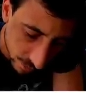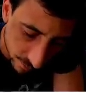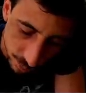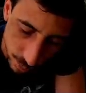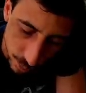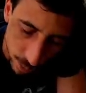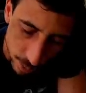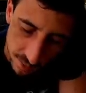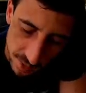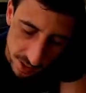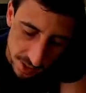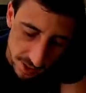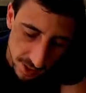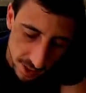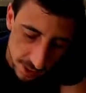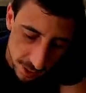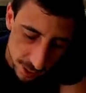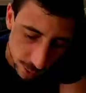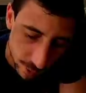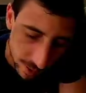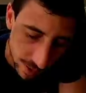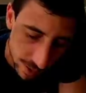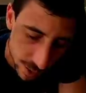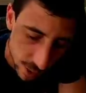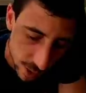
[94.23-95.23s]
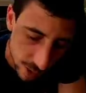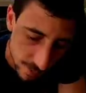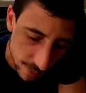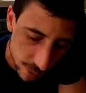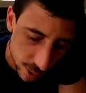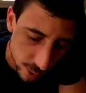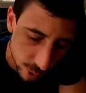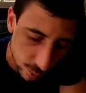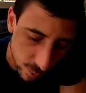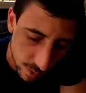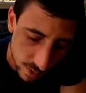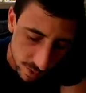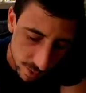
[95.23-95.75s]
Or if you already did scratch, how
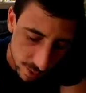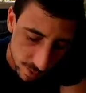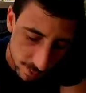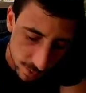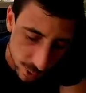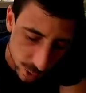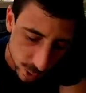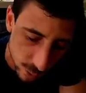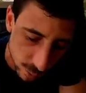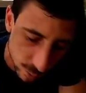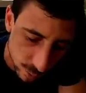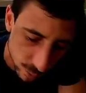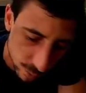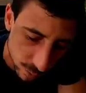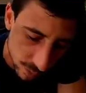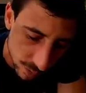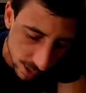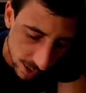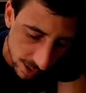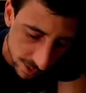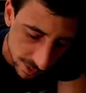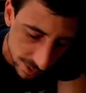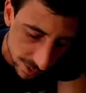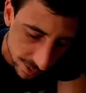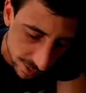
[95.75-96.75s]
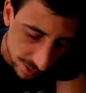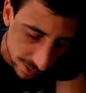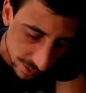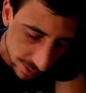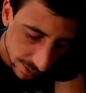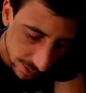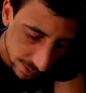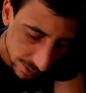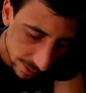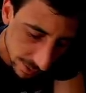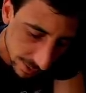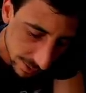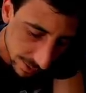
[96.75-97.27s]
much you won, how much you lost.
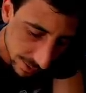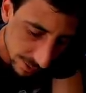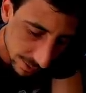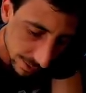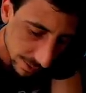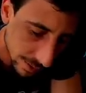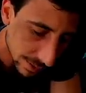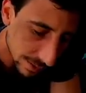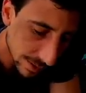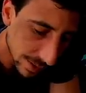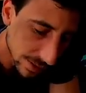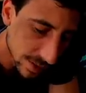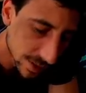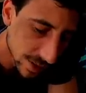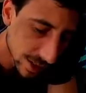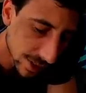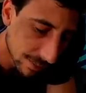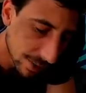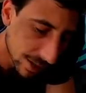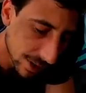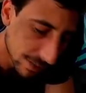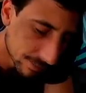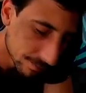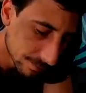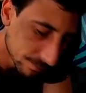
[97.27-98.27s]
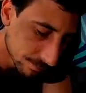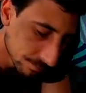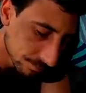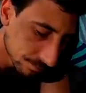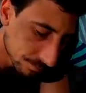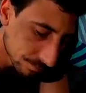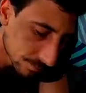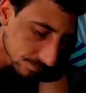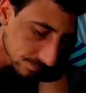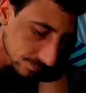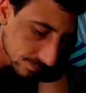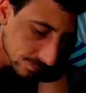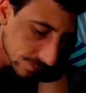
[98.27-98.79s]
Let's see, man.
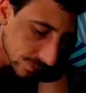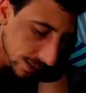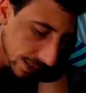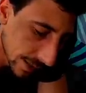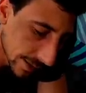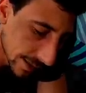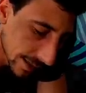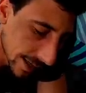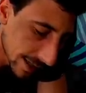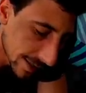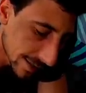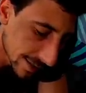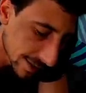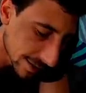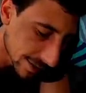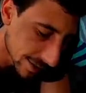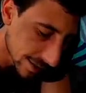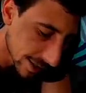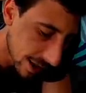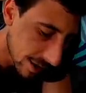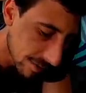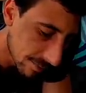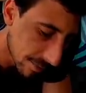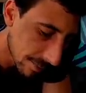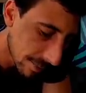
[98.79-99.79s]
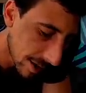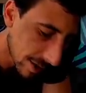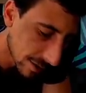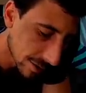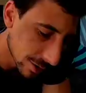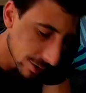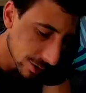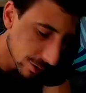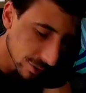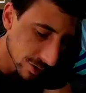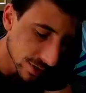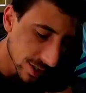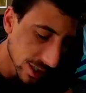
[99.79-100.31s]
And guys, let's see how I'm about
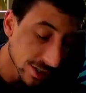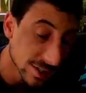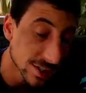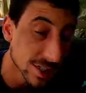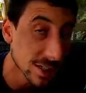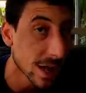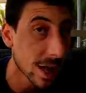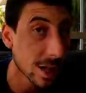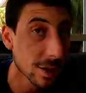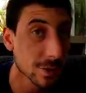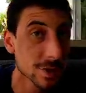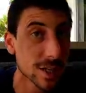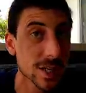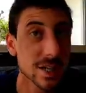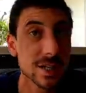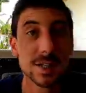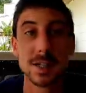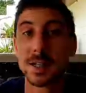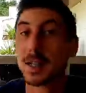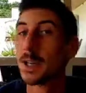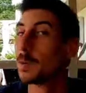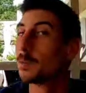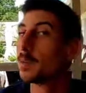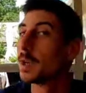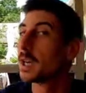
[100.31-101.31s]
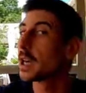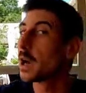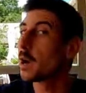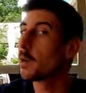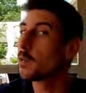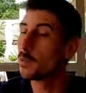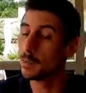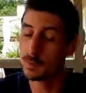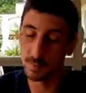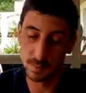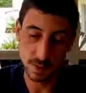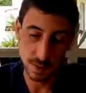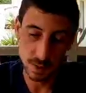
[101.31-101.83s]
to do. $60 in. Here we
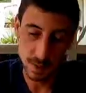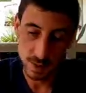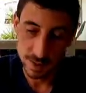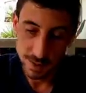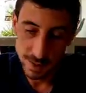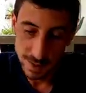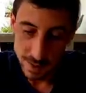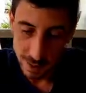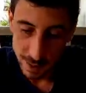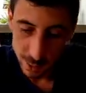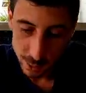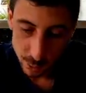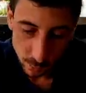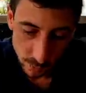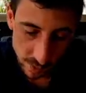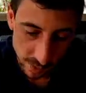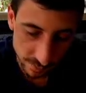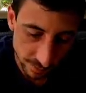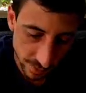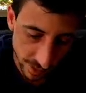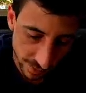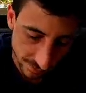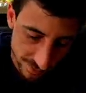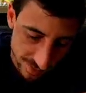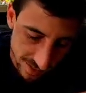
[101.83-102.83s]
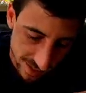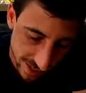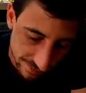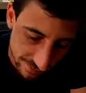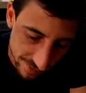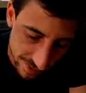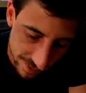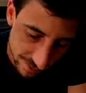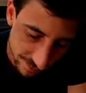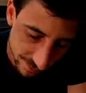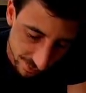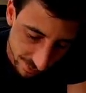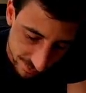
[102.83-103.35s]
go. 25,
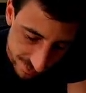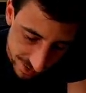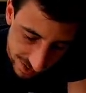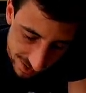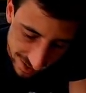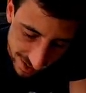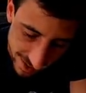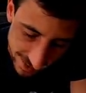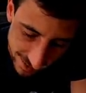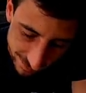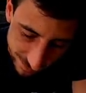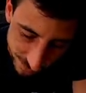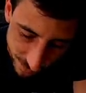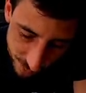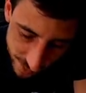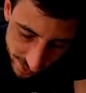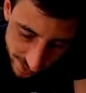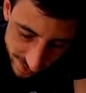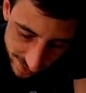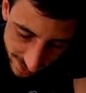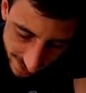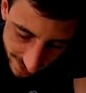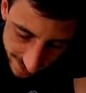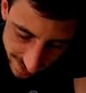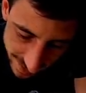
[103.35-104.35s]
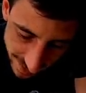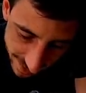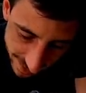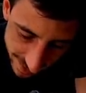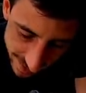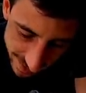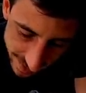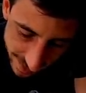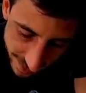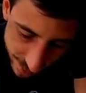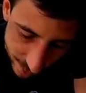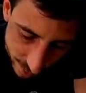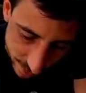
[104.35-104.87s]
7, 59, 46,
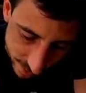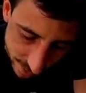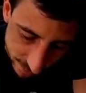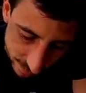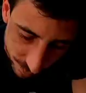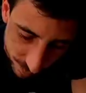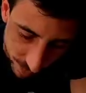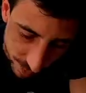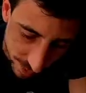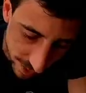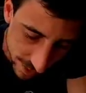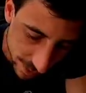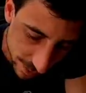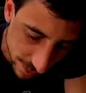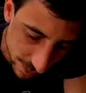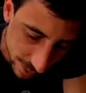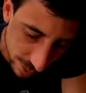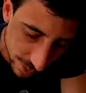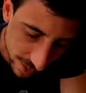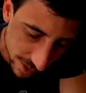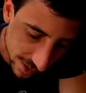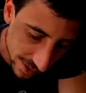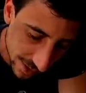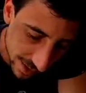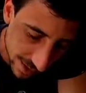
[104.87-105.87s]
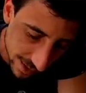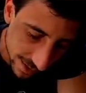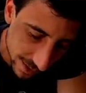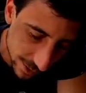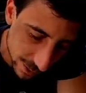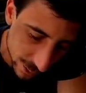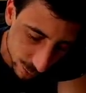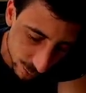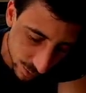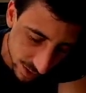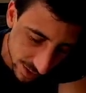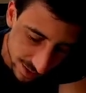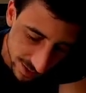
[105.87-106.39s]
60, 34, and a 39,
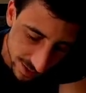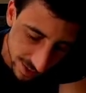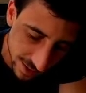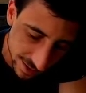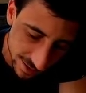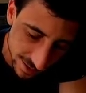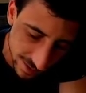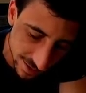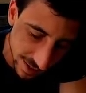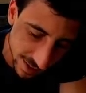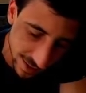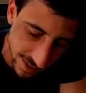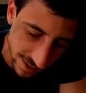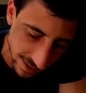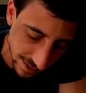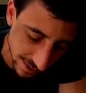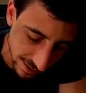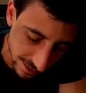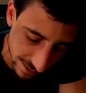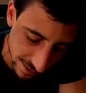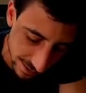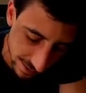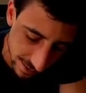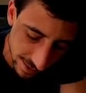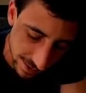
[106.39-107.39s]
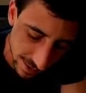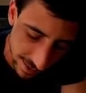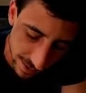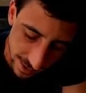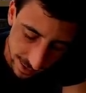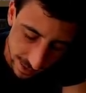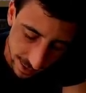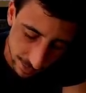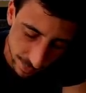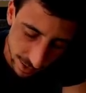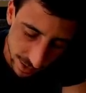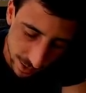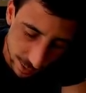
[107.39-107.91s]
sweet 16.
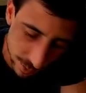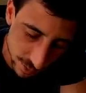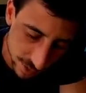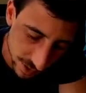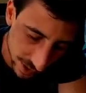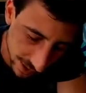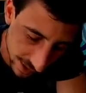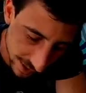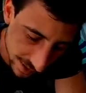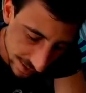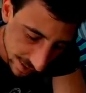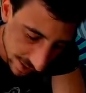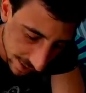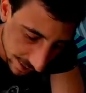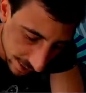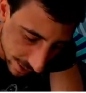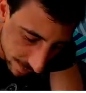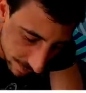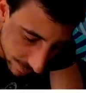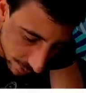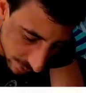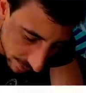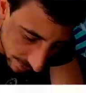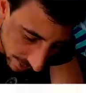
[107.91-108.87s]
Here we go, ticket 10. Come